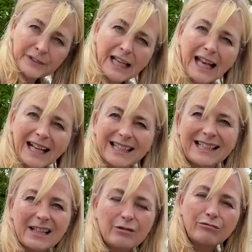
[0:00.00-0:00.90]
and like I
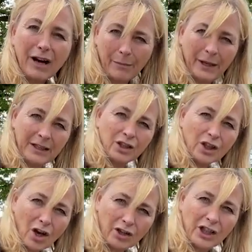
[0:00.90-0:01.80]
said, rapid
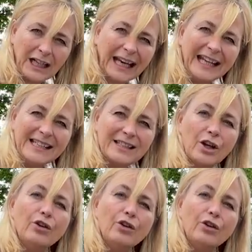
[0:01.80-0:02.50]
charging is